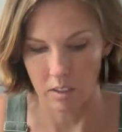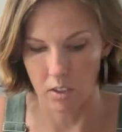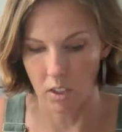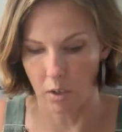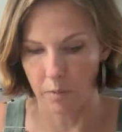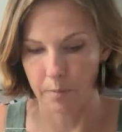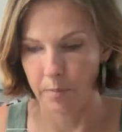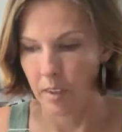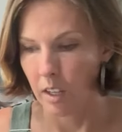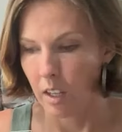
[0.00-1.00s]
so
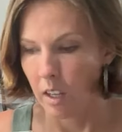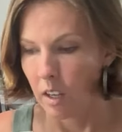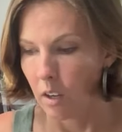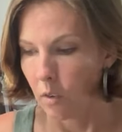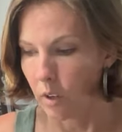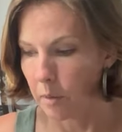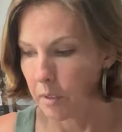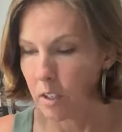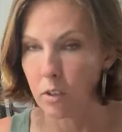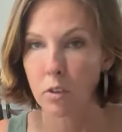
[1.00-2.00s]
what I'm
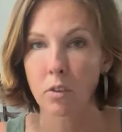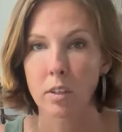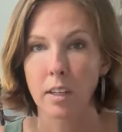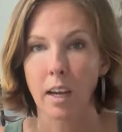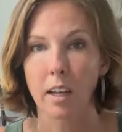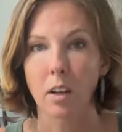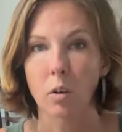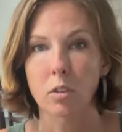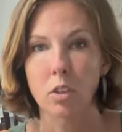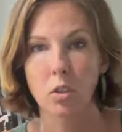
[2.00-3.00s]
gonna do is add
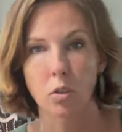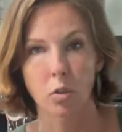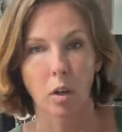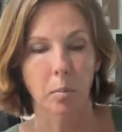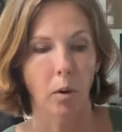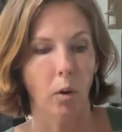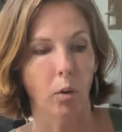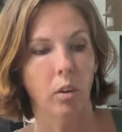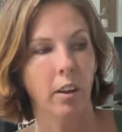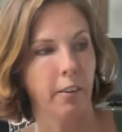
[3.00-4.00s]
oats to a
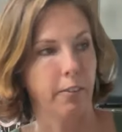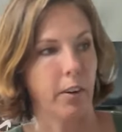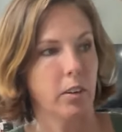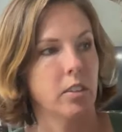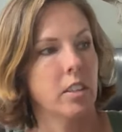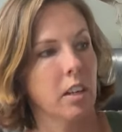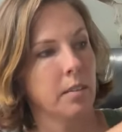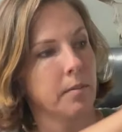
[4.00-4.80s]
bowl first.